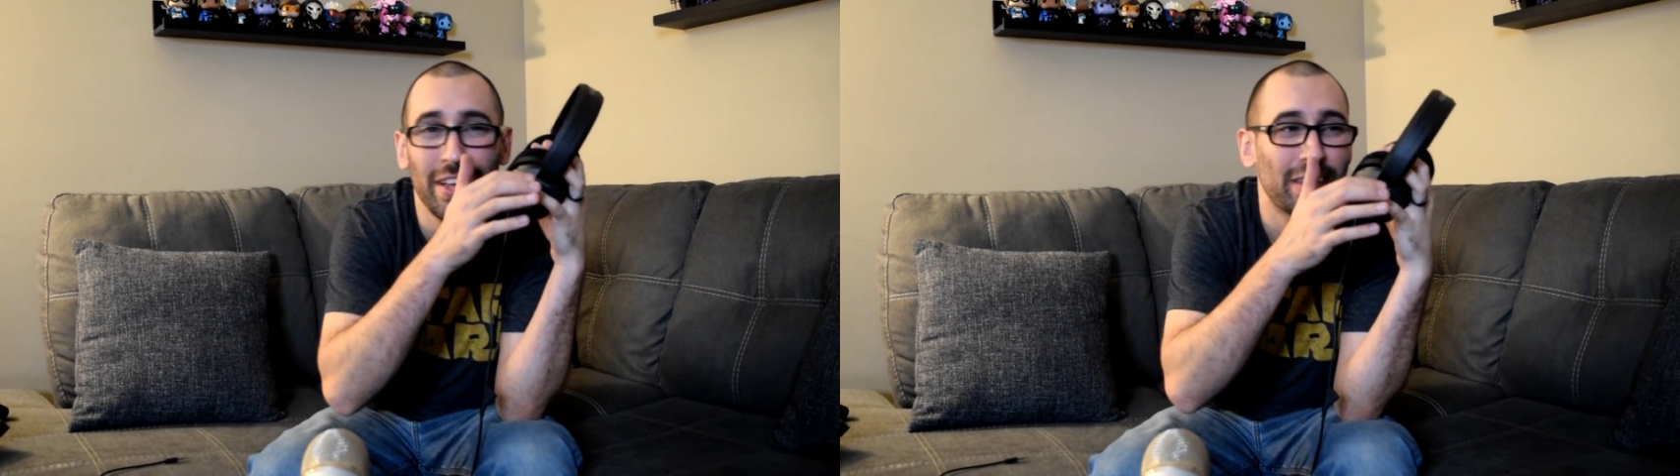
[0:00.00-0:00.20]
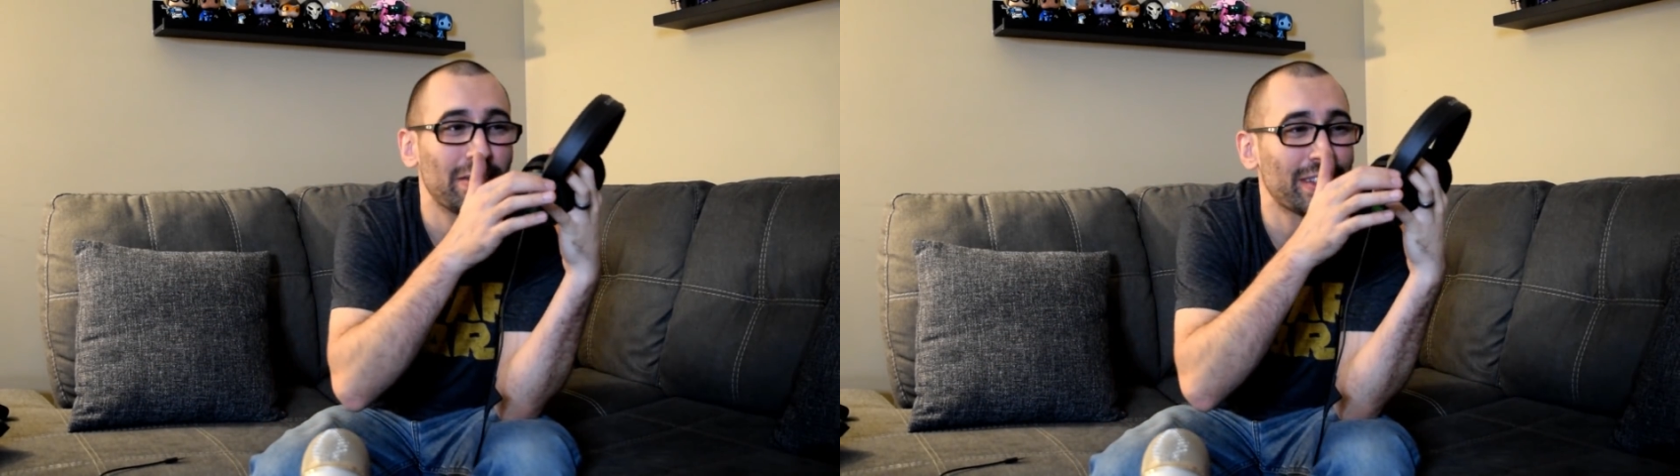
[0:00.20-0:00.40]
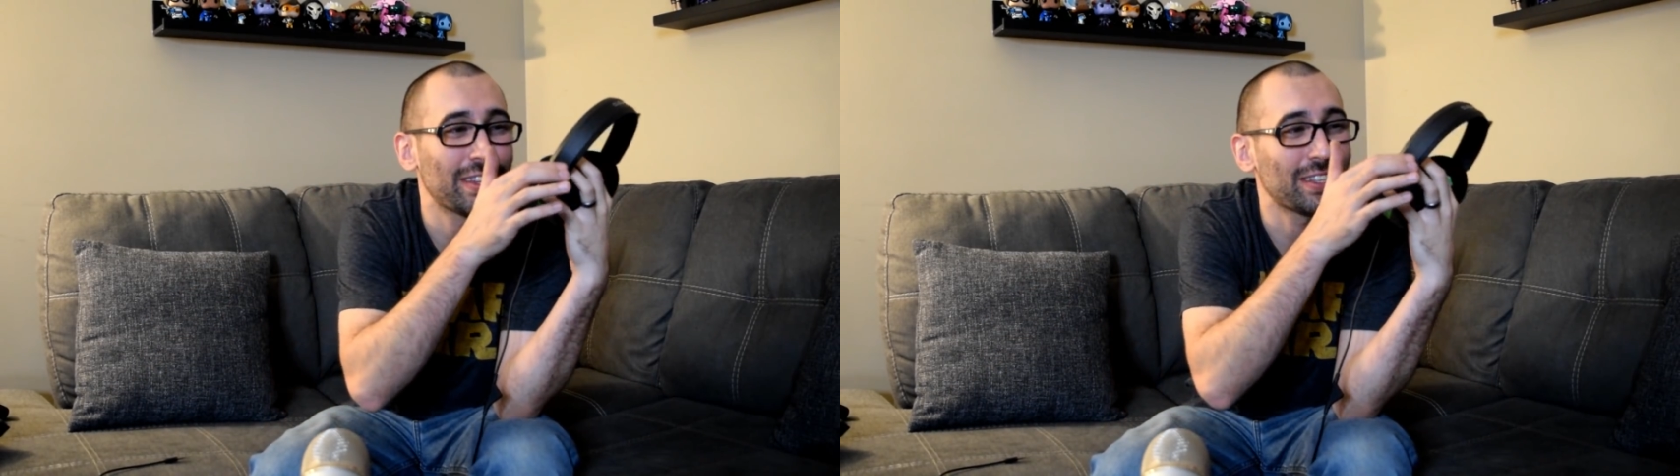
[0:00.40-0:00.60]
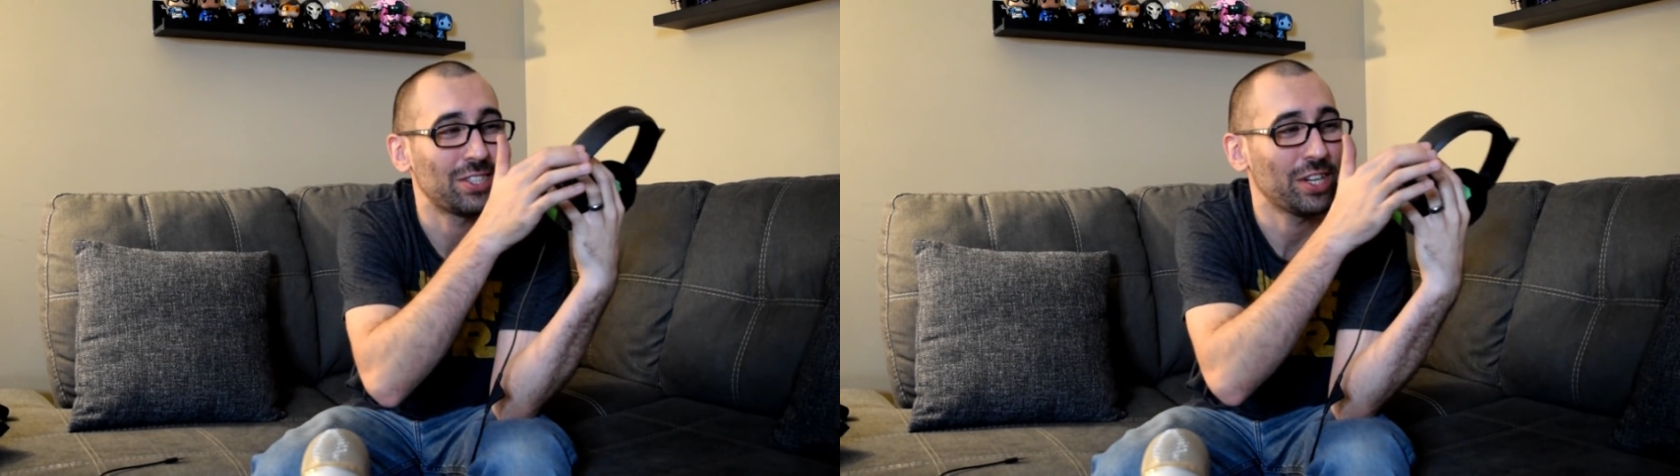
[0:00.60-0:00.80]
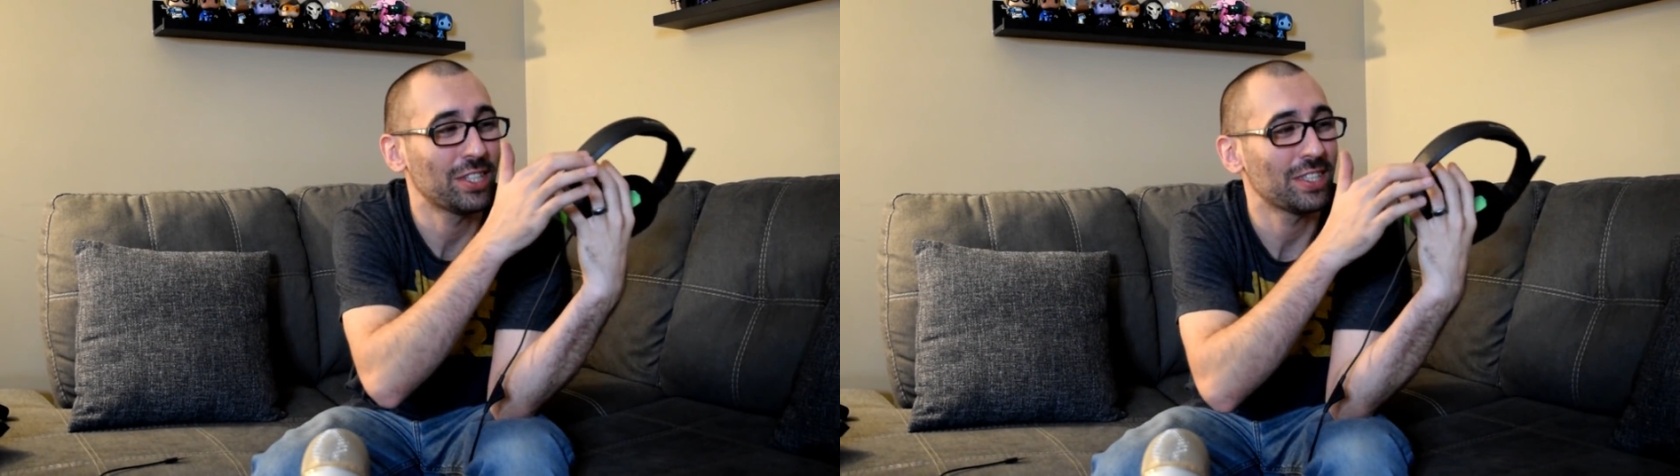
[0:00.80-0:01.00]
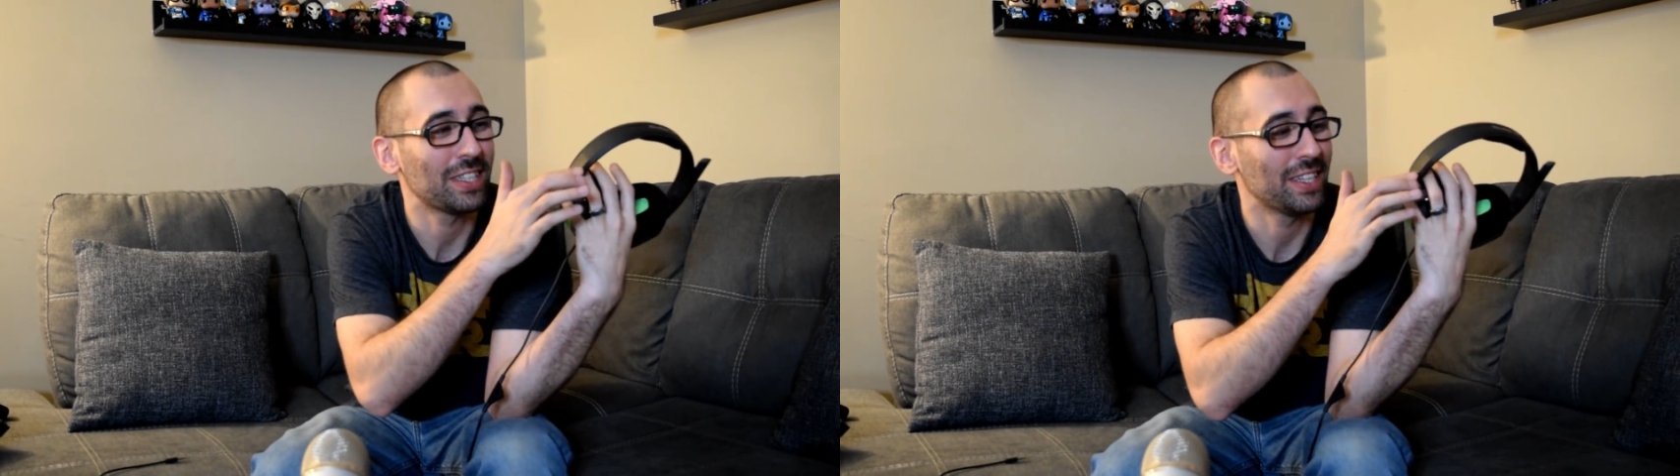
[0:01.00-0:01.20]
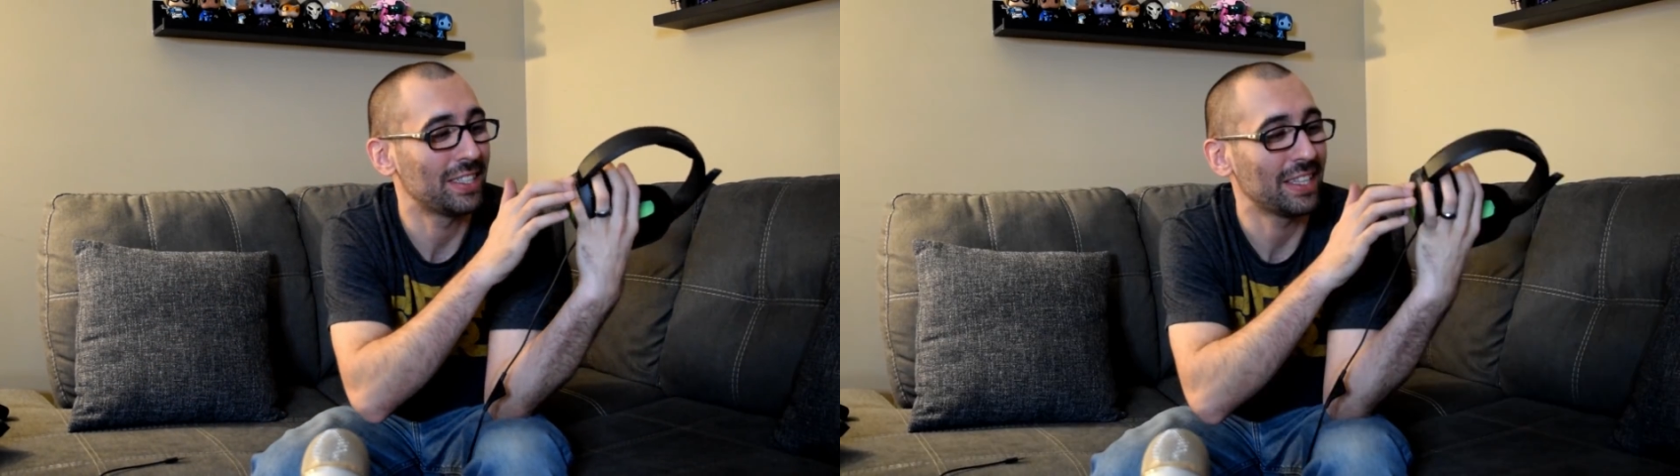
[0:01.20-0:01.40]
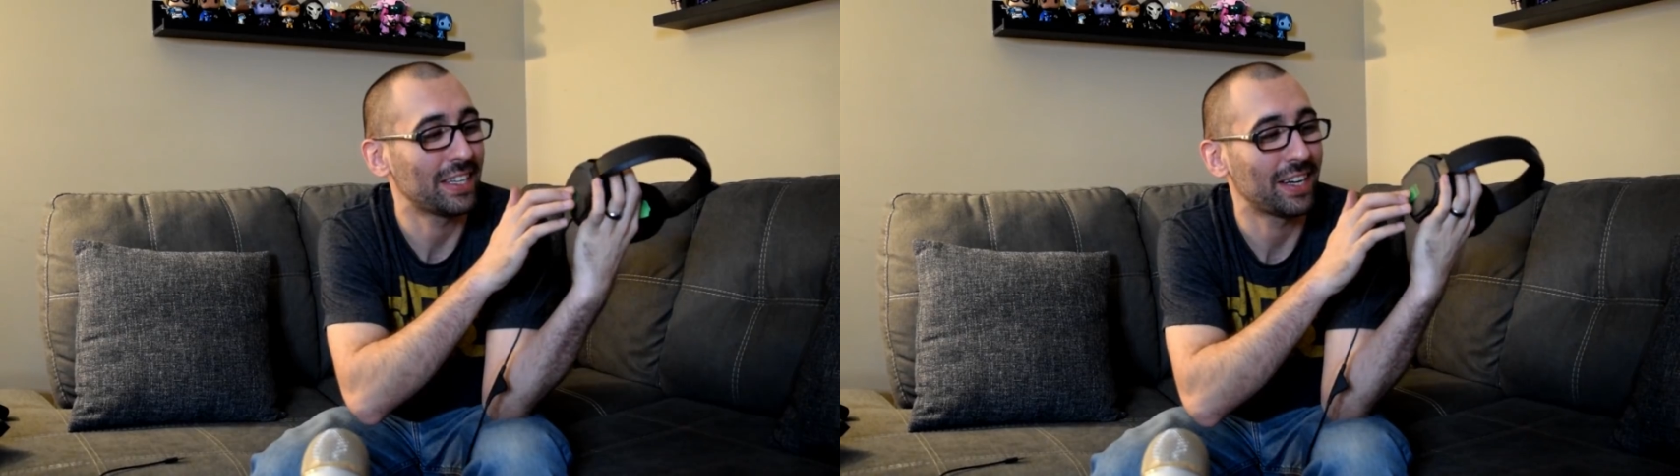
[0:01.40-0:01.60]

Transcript: The only thing that changes is the